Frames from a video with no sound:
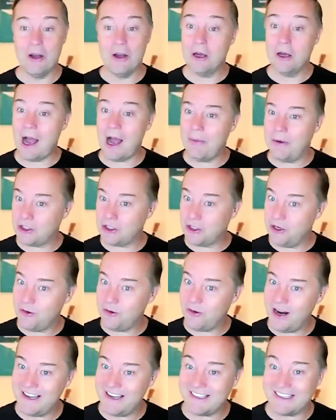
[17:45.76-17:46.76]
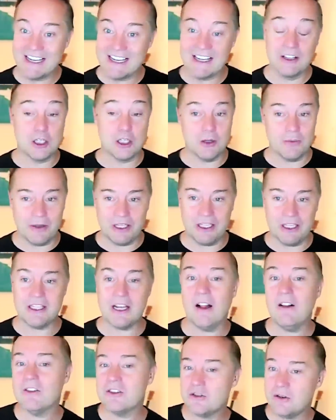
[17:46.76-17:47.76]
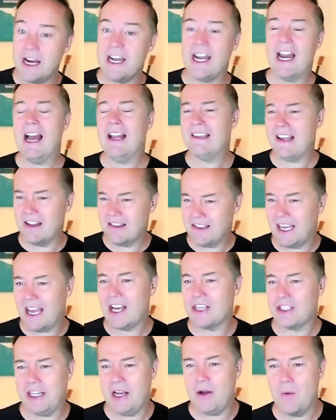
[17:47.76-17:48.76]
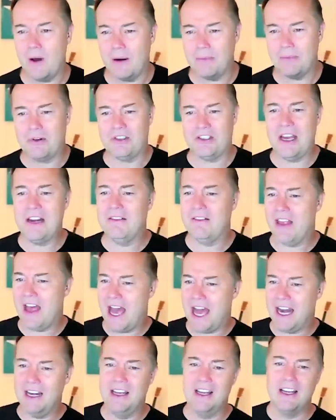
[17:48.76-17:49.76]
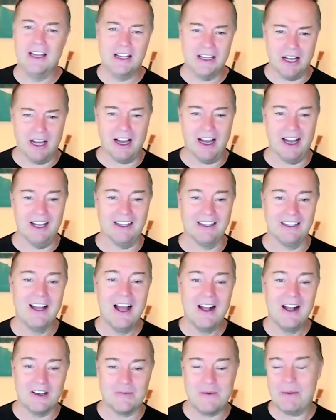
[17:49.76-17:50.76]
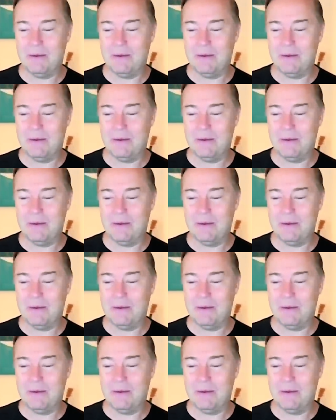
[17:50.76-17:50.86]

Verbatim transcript: how much are you raising? $2 million? Yeah. Great. It sounds like I should get 1% of that, because people